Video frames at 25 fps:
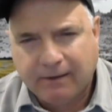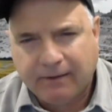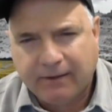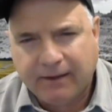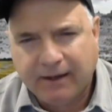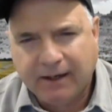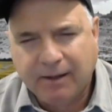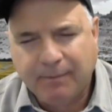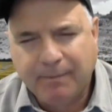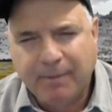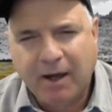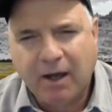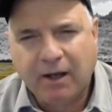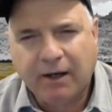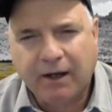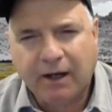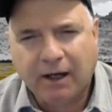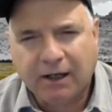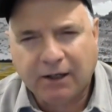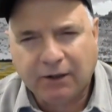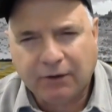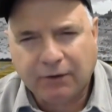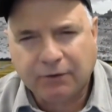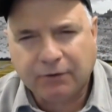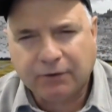Think about a
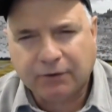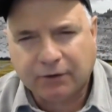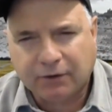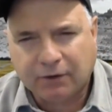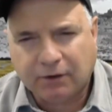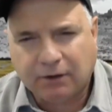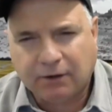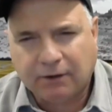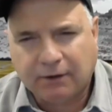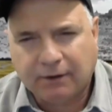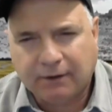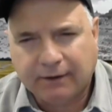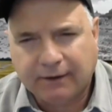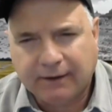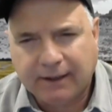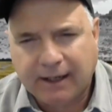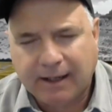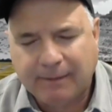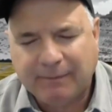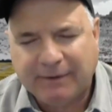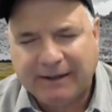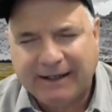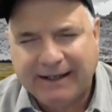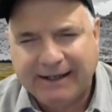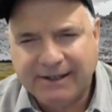little girl
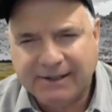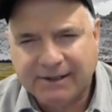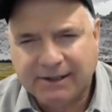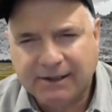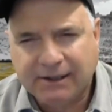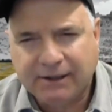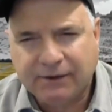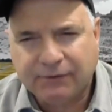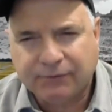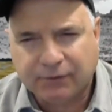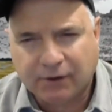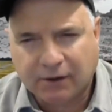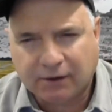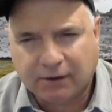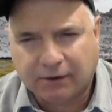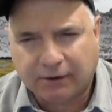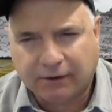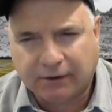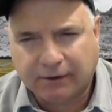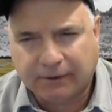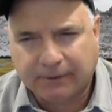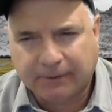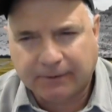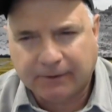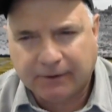named Gisela
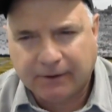Druckler.